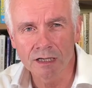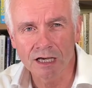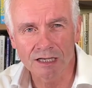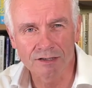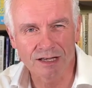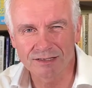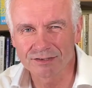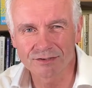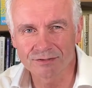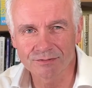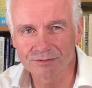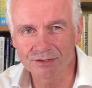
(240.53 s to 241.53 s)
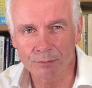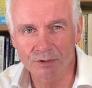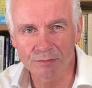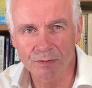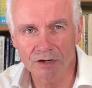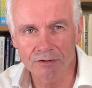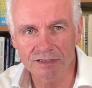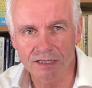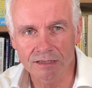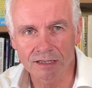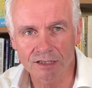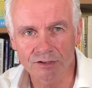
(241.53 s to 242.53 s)
and that's so much better, isn't
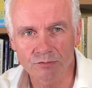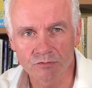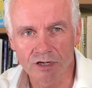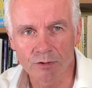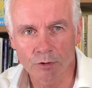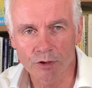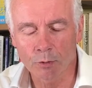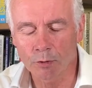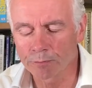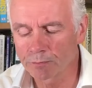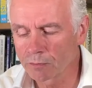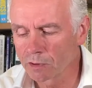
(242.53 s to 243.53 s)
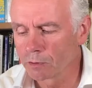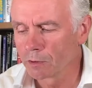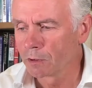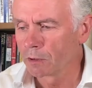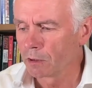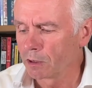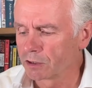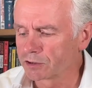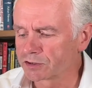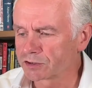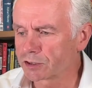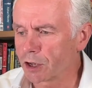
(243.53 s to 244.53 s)
it? That's really what you want.
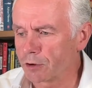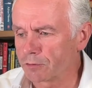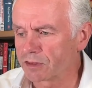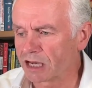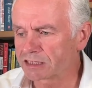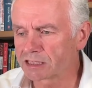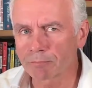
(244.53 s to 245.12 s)
So that's the